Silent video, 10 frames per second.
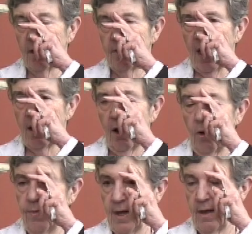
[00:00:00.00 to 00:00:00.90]
that
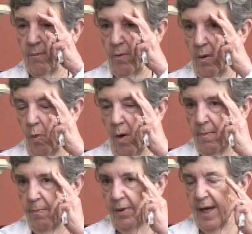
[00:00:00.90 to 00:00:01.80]
open
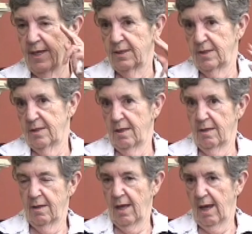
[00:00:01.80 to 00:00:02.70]
one place
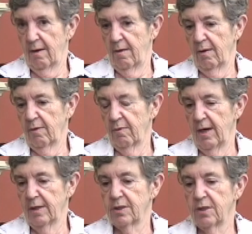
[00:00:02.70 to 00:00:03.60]
that
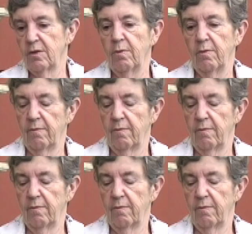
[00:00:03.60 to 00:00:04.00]
critics who